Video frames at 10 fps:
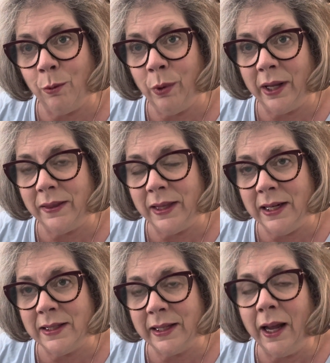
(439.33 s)
what
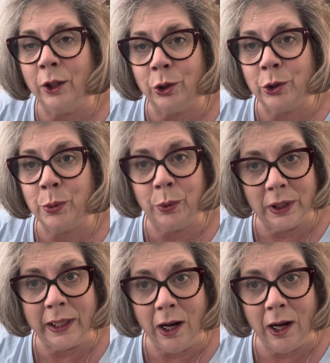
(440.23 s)
these colors really